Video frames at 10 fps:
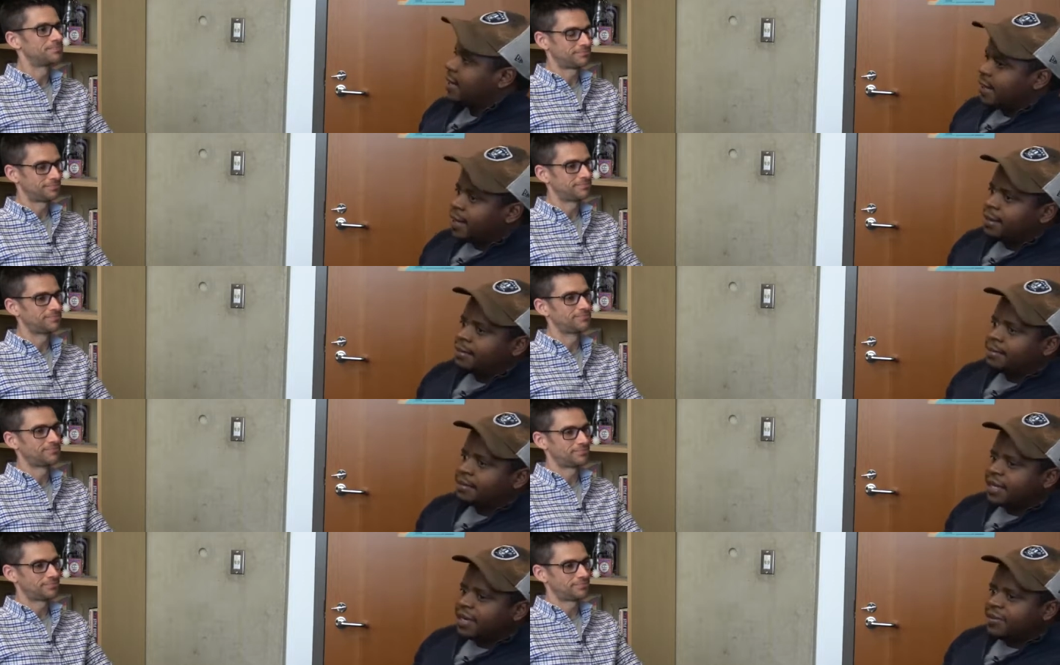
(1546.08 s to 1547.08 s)

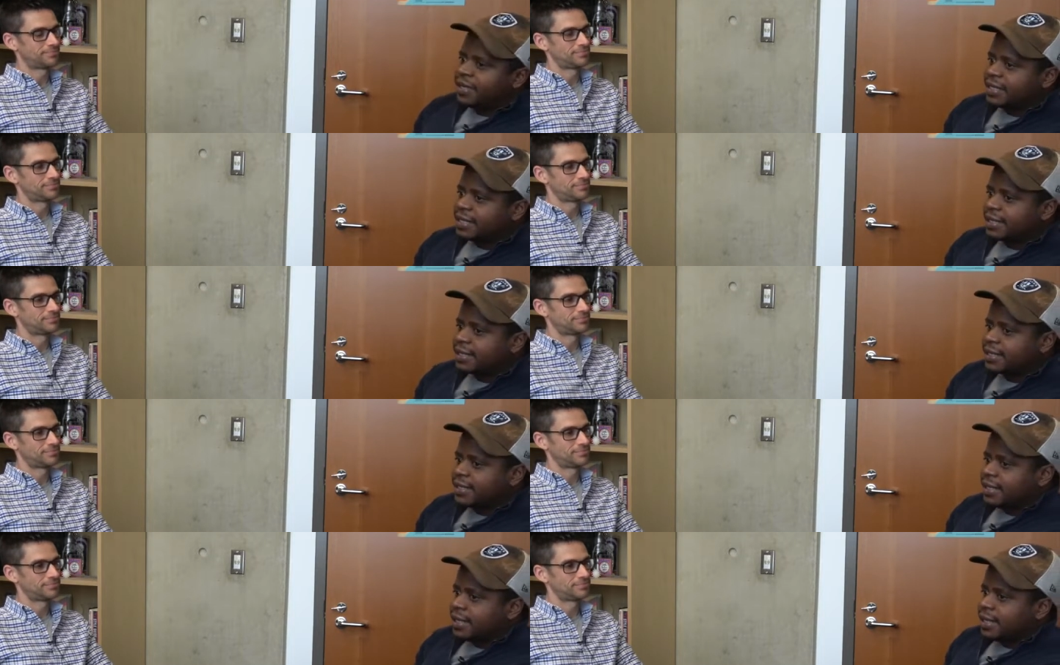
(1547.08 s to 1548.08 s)
Speaker 1: Um, it was,
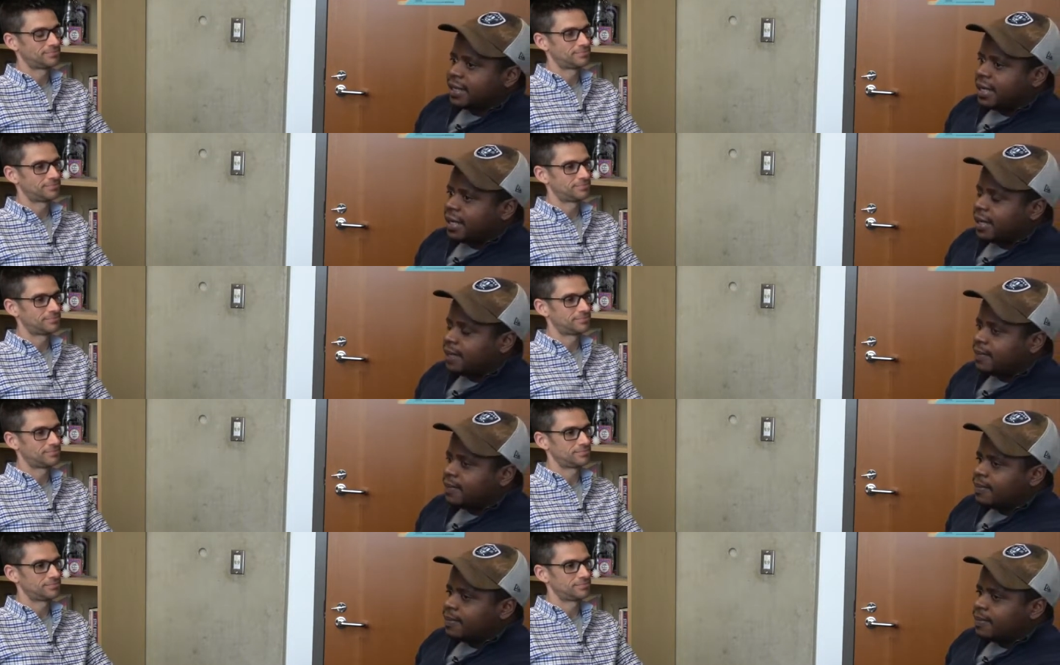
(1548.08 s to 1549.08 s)

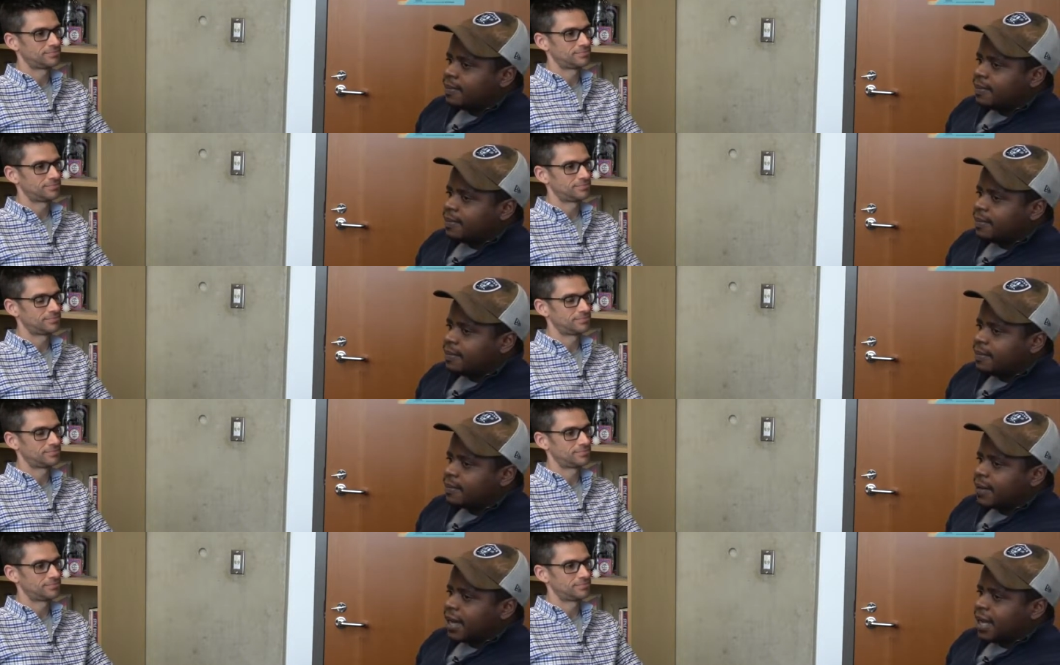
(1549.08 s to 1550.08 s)
um,
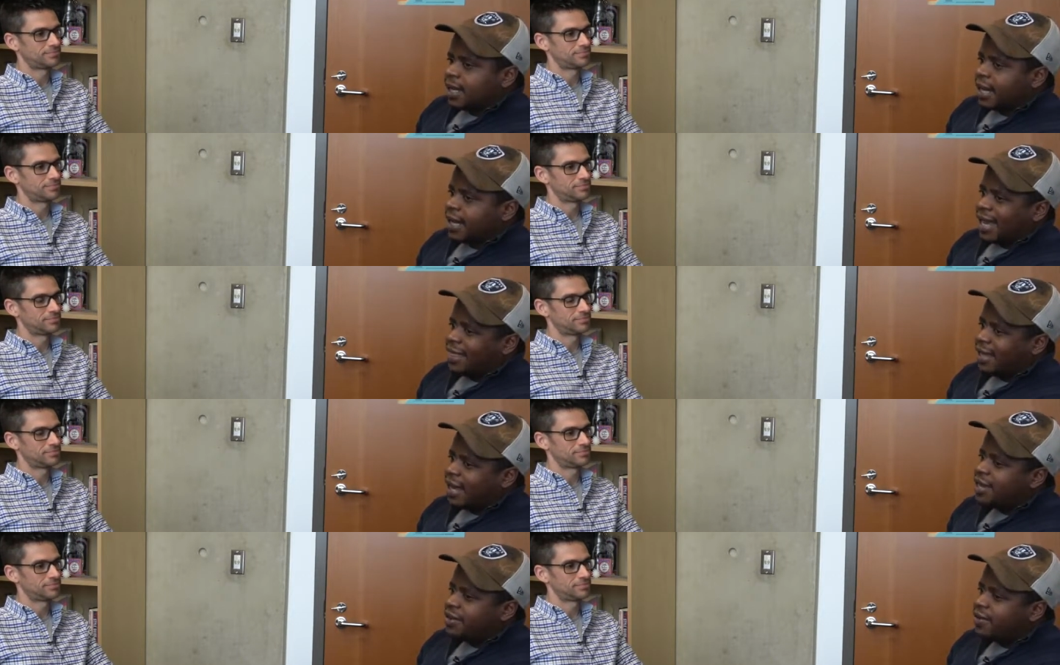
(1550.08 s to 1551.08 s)
and and I think I
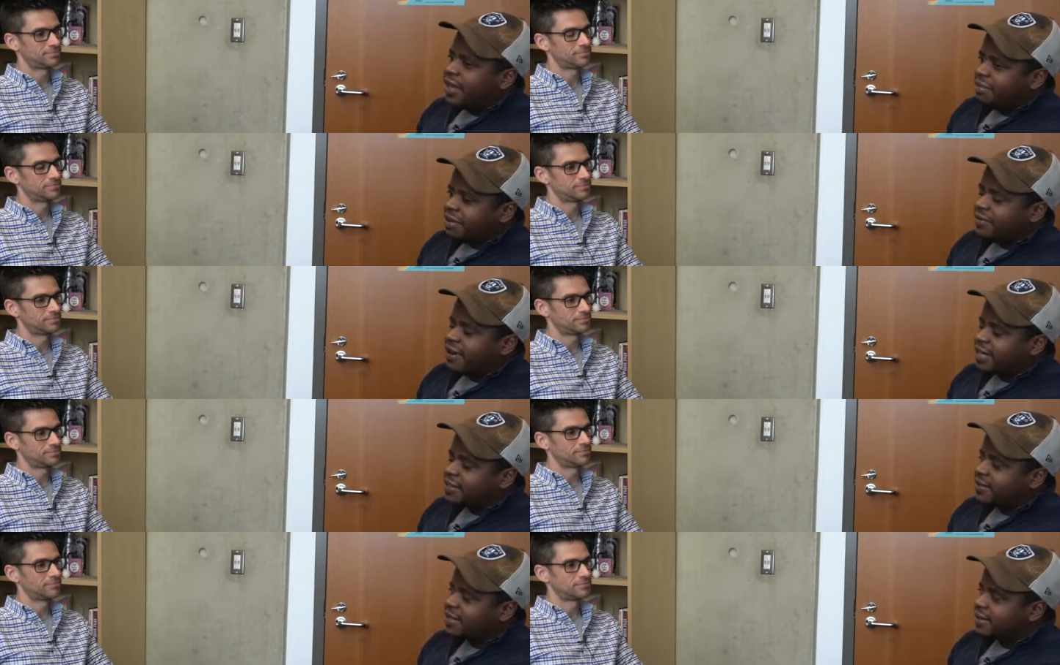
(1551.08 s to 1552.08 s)
knew that before I
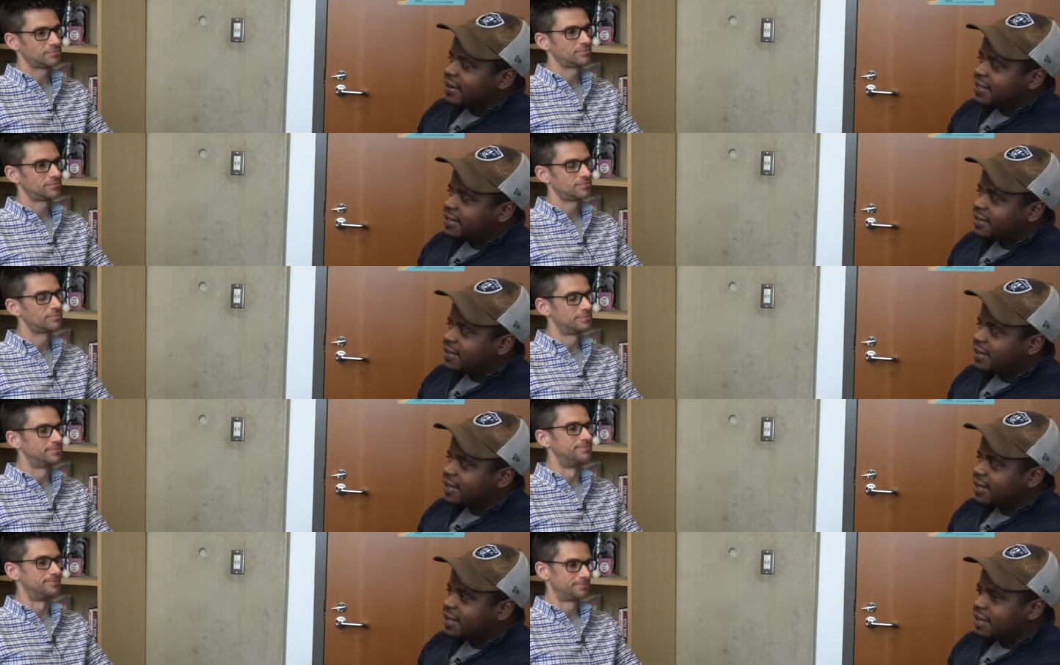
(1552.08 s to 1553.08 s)
actually went to grad school.
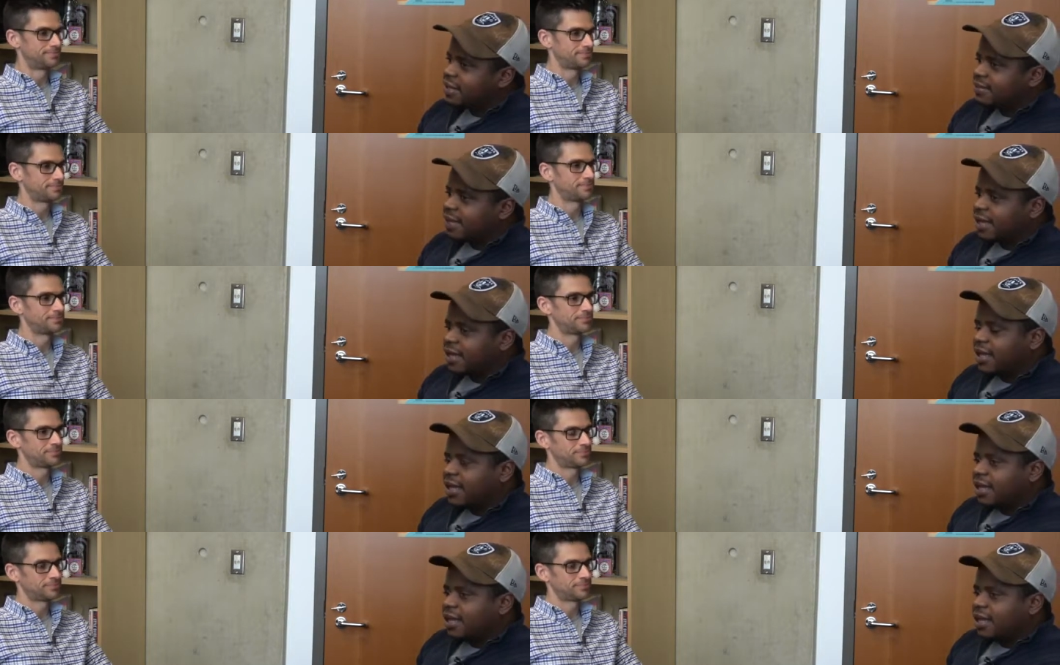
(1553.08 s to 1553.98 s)
Mm-hmm. Um, I think.